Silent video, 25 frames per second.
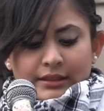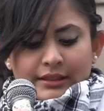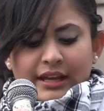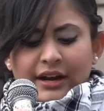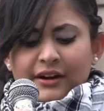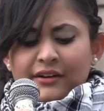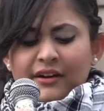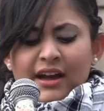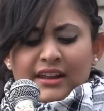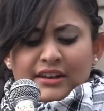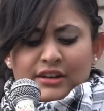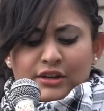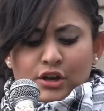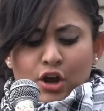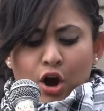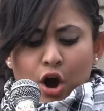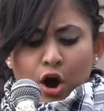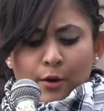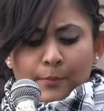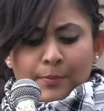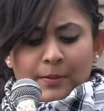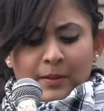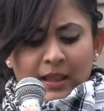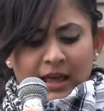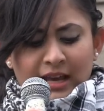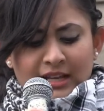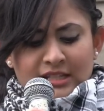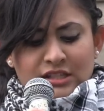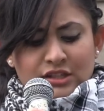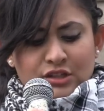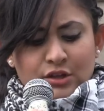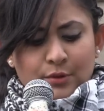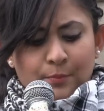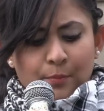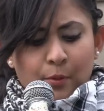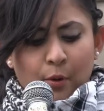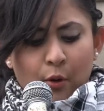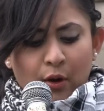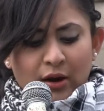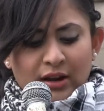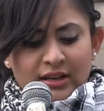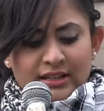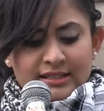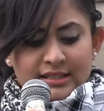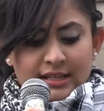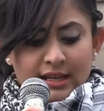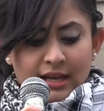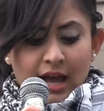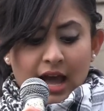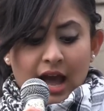There are no place to
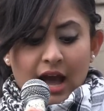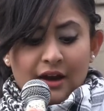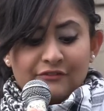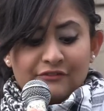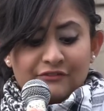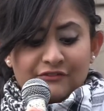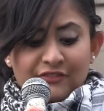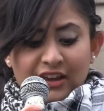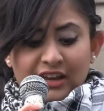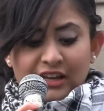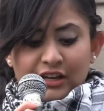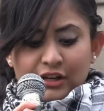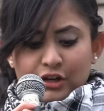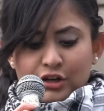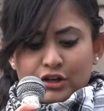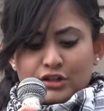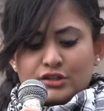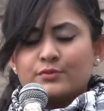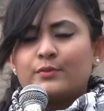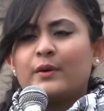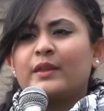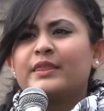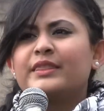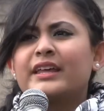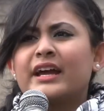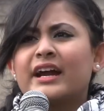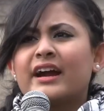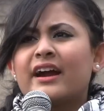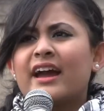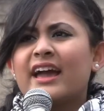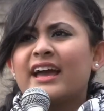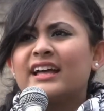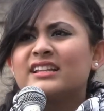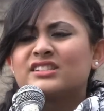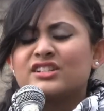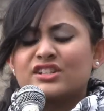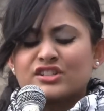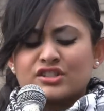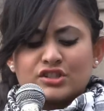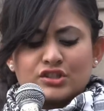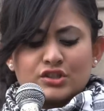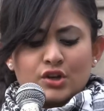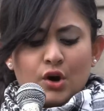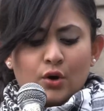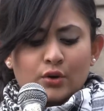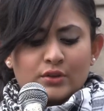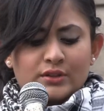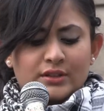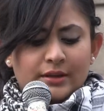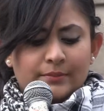point fingers when their hands are
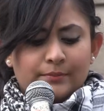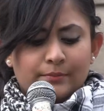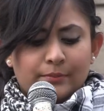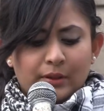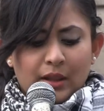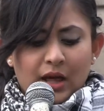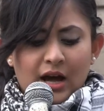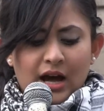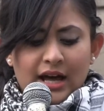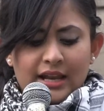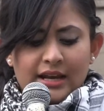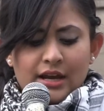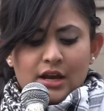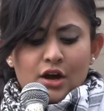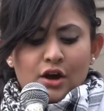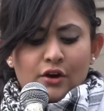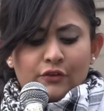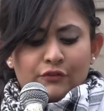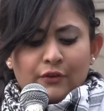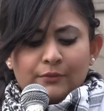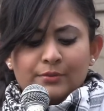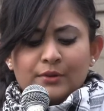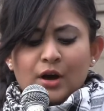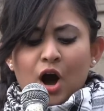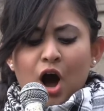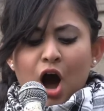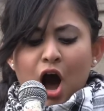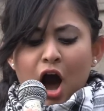soaked in blood from the